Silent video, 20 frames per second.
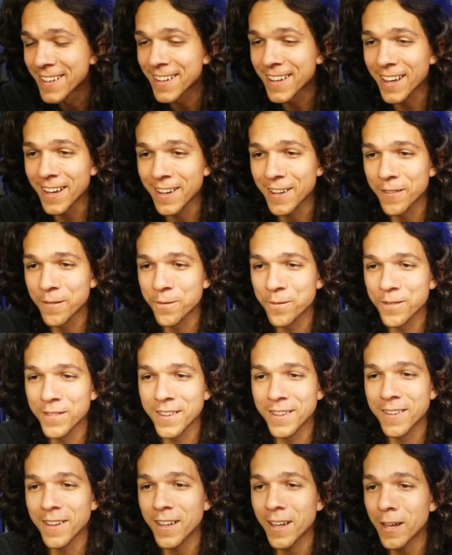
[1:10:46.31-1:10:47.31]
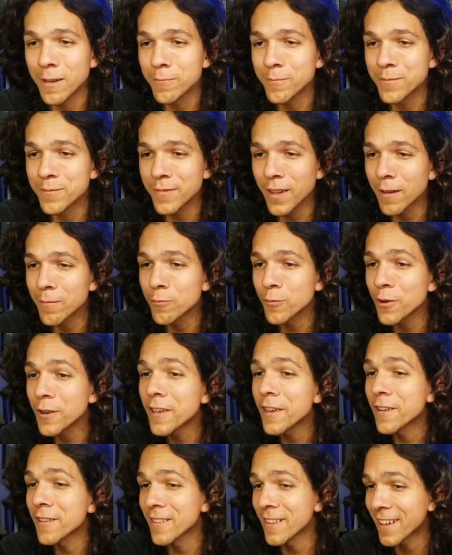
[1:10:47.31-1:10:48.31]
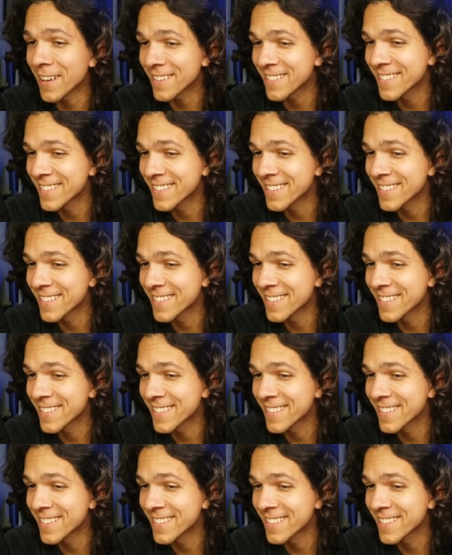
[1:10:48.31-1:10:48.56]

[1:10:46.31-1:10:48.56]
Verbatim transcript: Um, I'm I'm working on that.